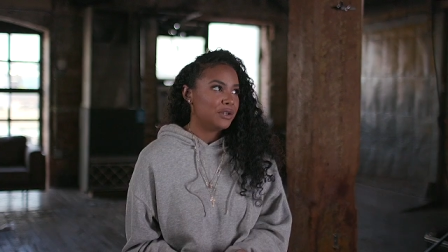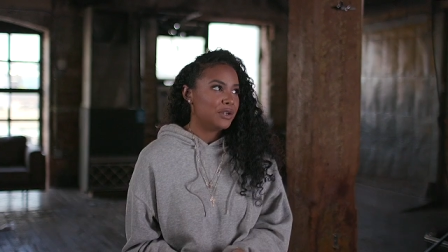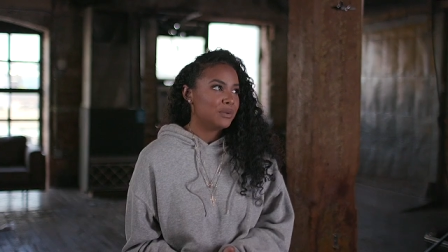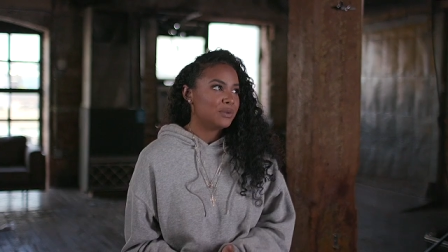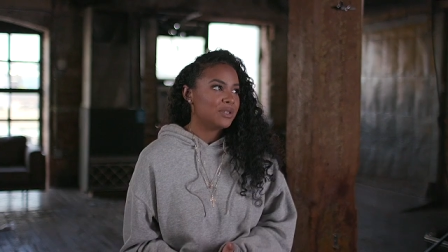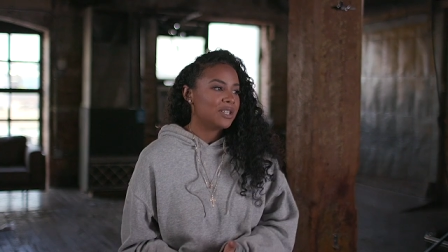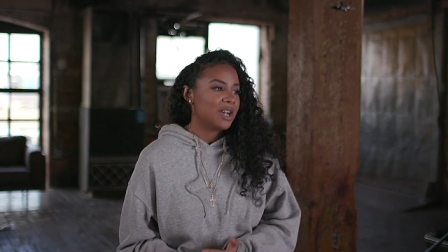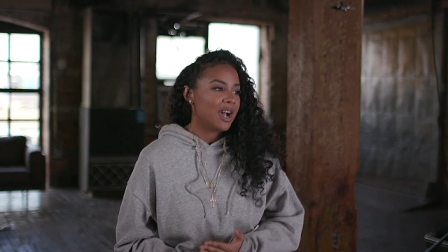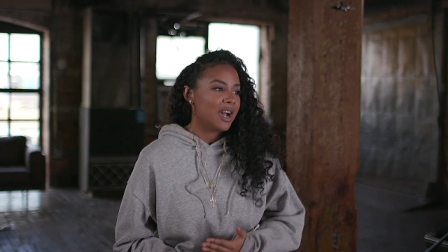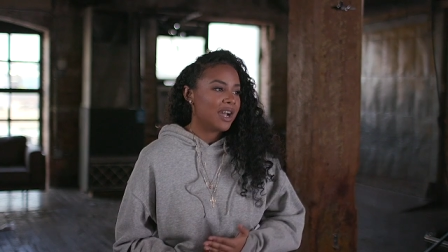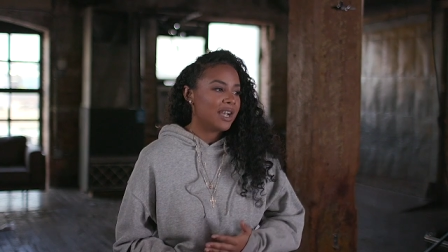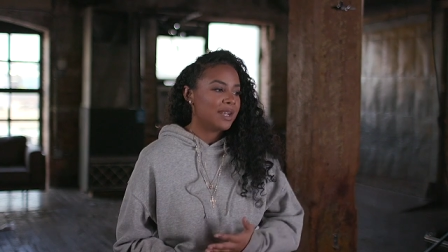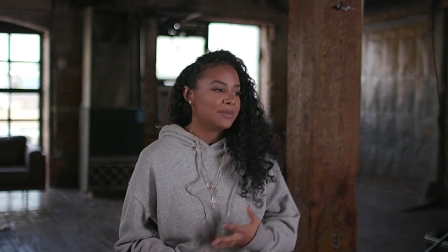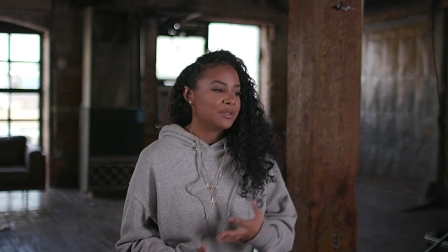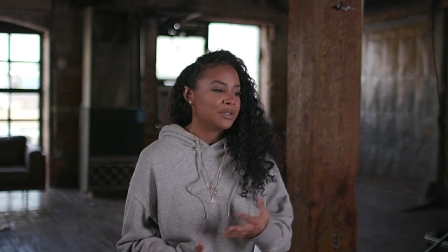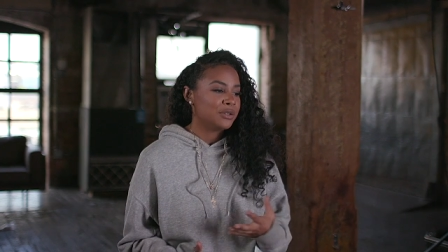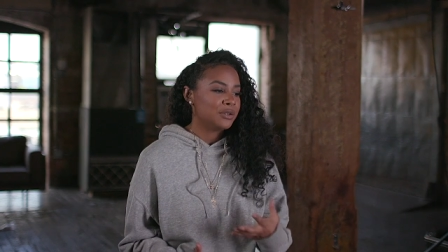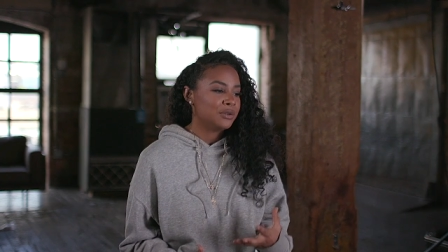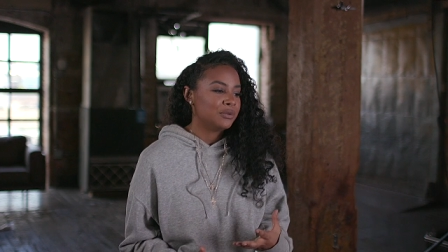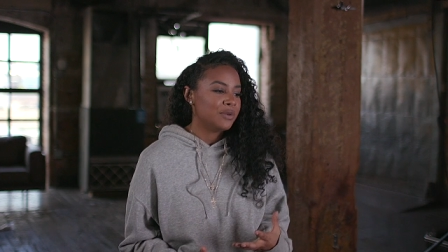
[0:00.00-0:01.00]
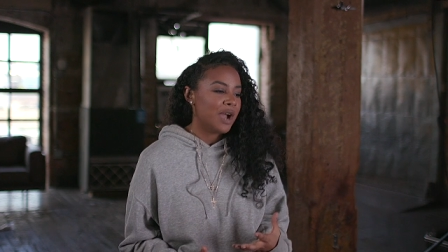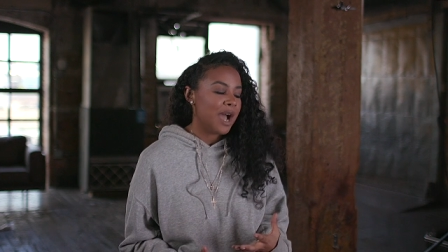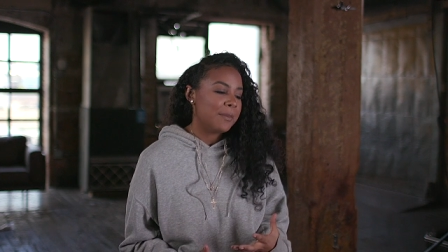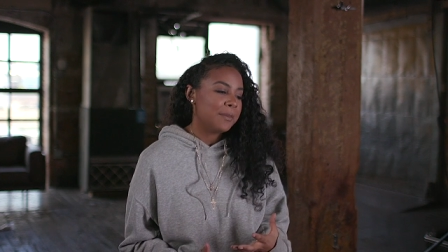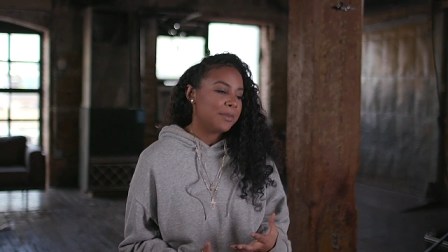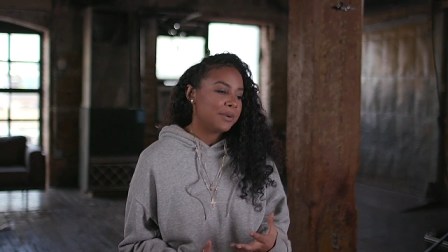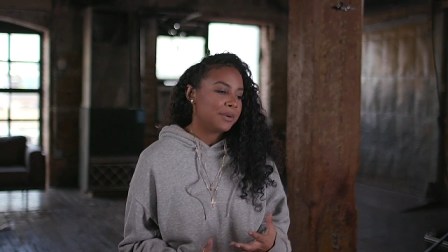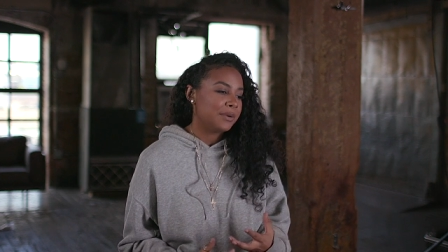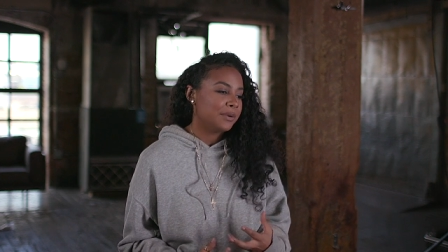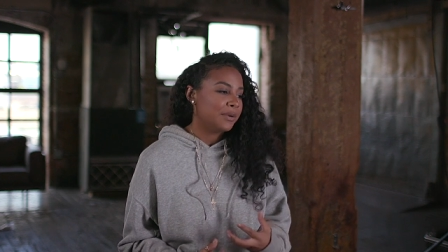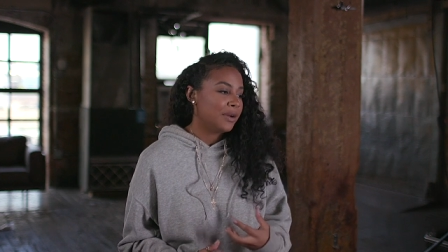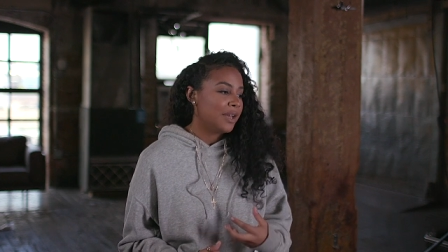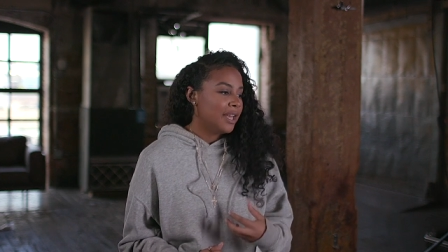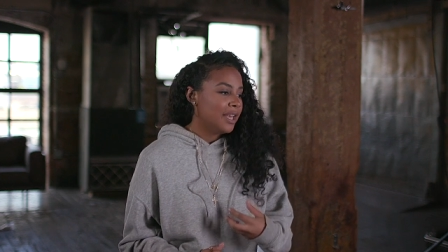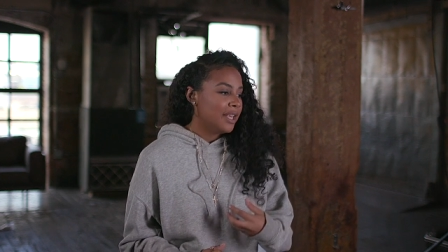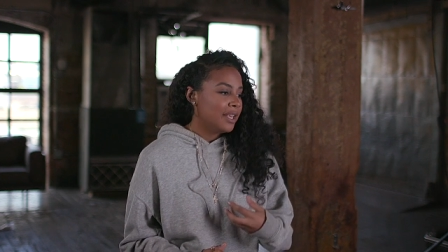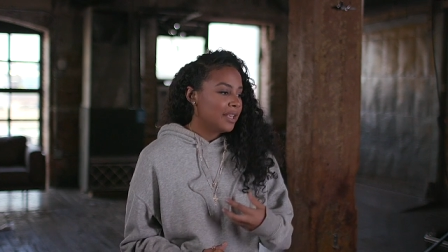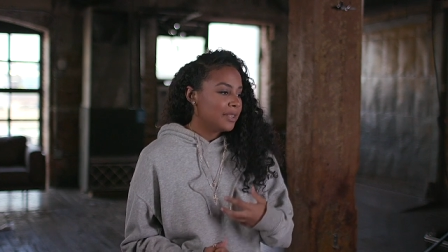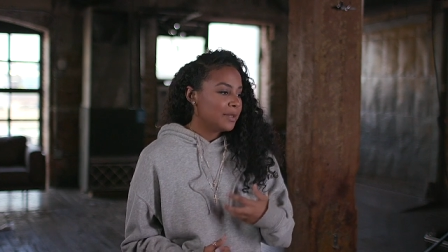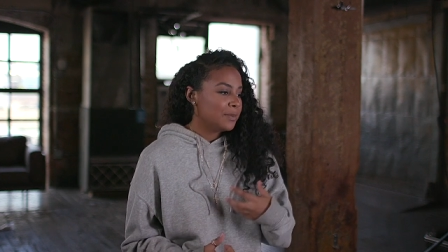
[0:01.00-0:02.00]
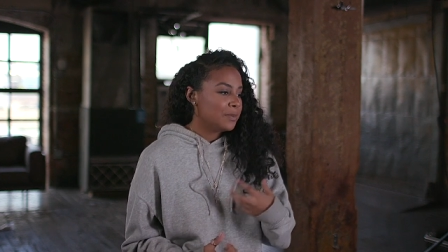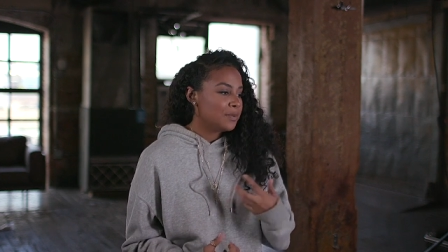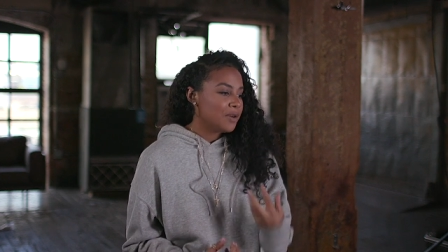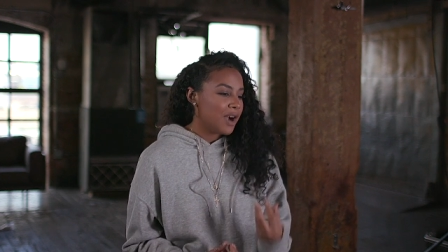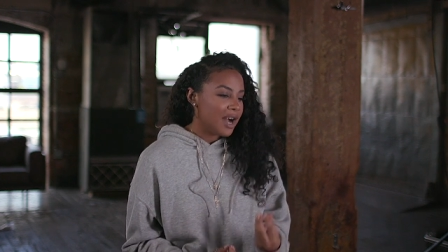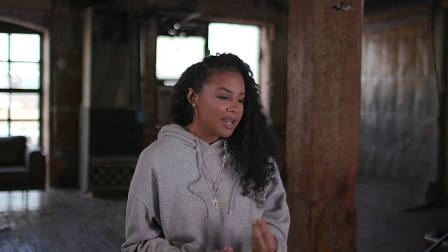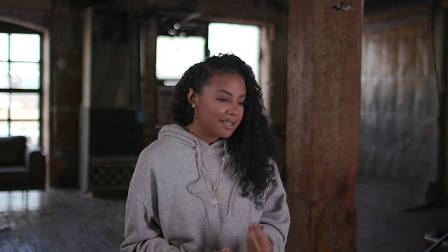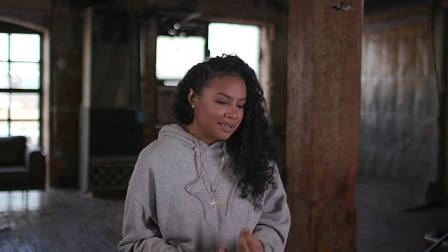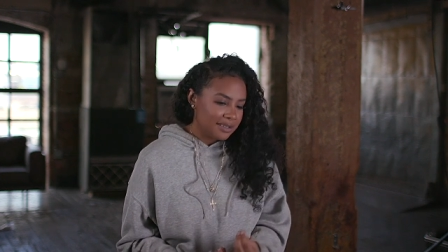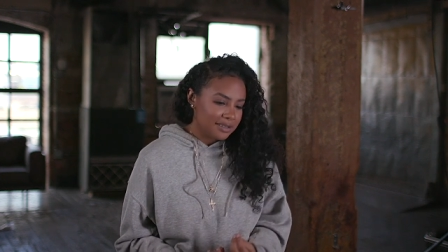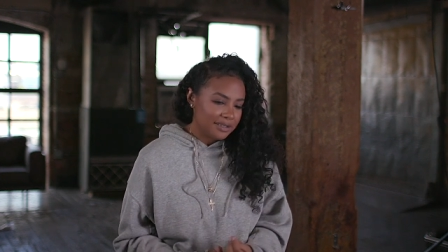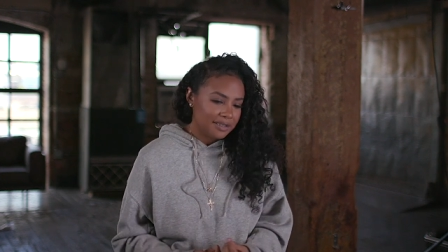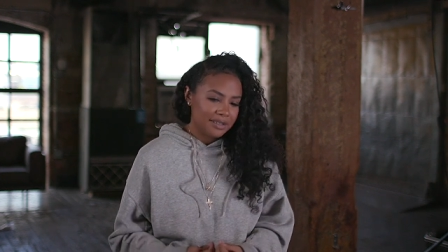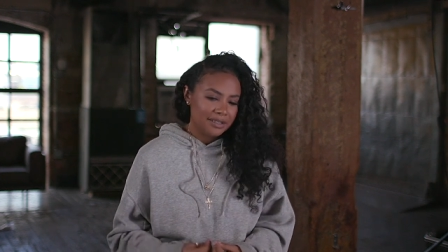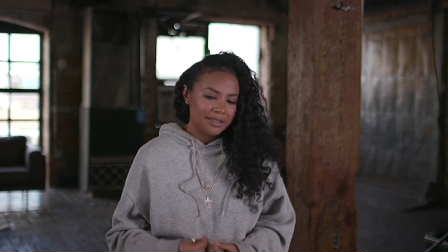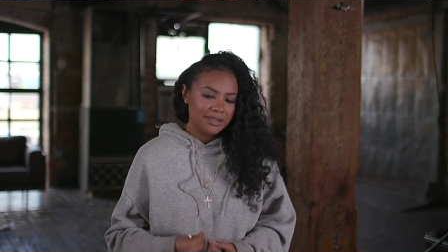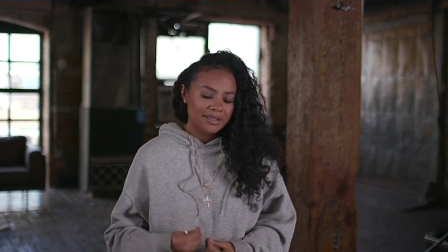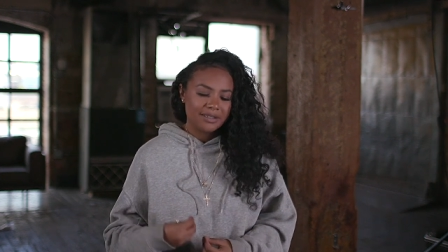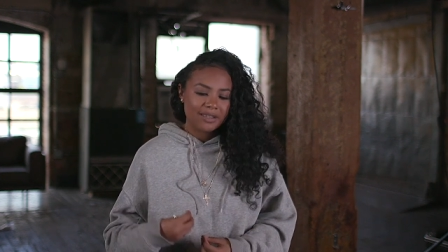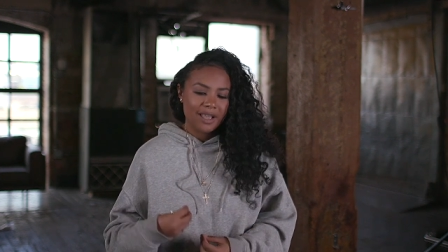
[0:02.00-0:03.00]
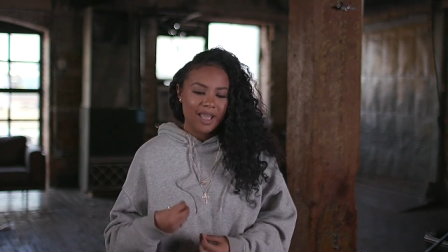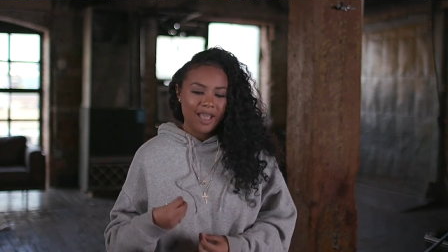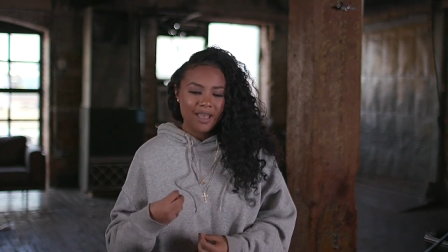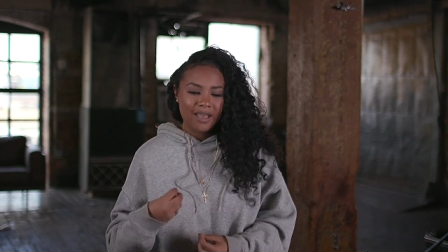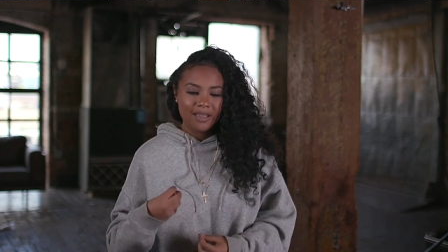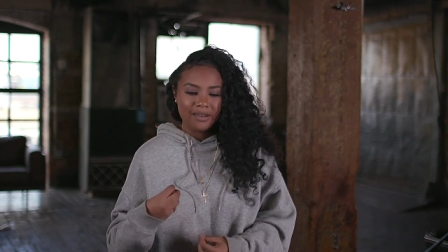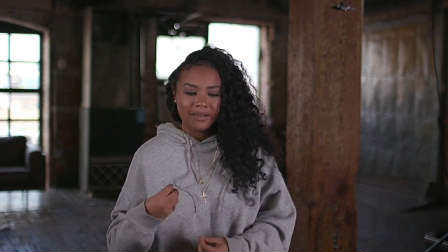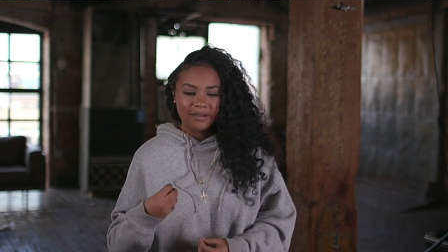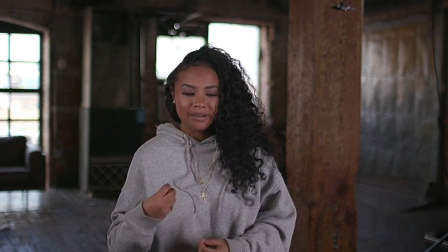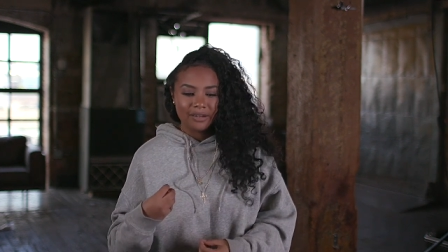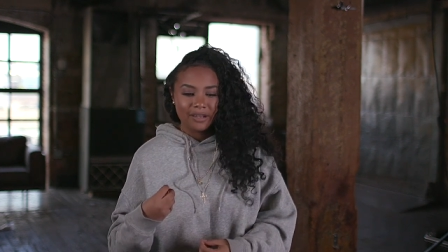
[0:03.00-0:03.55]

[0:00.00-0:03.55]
no time to grapple the processes and